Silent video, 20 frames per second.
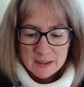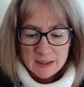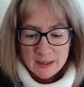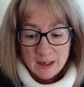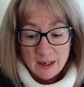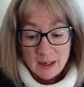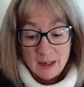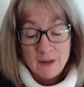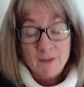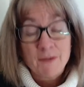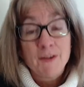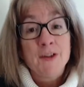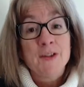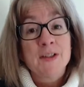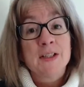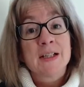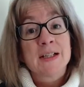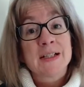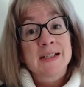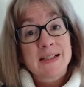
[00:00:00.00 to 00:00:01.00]
I love
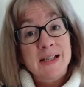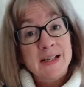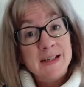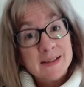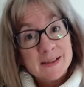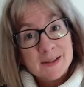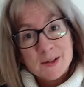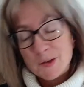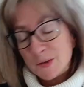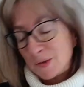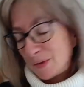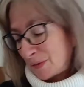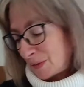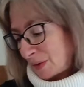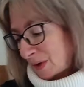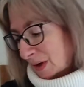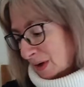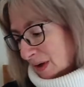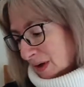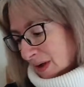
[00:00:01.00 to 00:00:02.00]
using seasonal
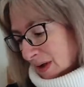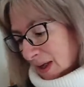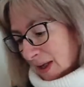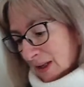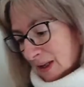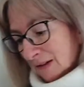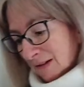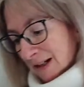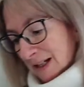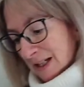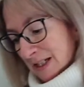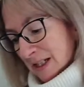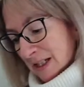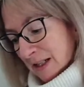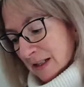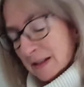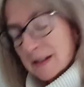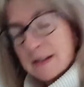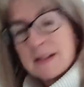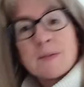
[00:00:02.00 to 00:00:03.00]

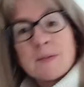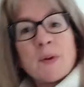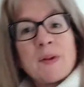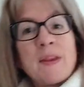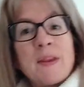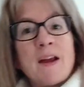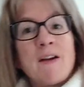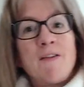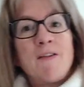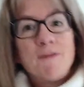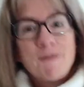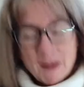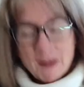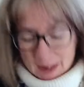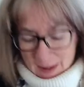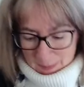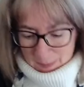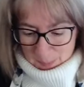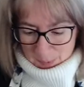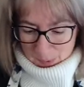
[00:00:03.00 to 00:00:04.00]
ingredients when they're
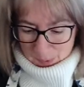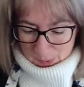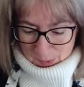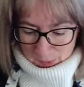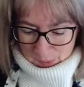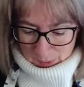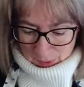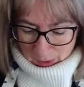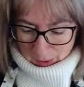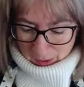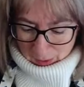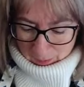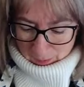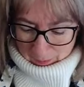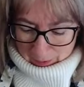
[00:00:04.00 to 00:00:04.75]
available, you know,